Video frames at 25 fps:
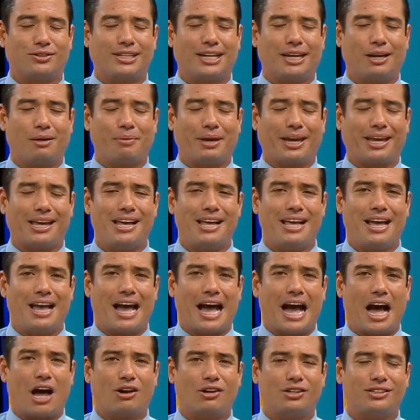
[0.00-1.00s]
So tell me,
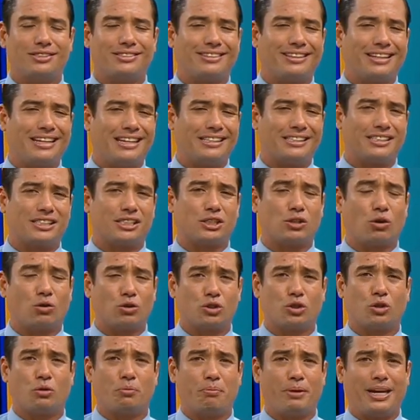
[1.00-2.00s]
how does these
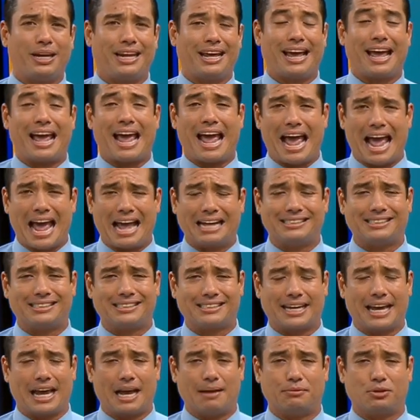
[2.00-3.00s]
social media
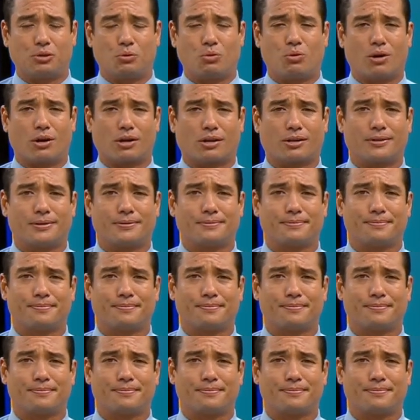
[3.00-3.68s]
ad scams work?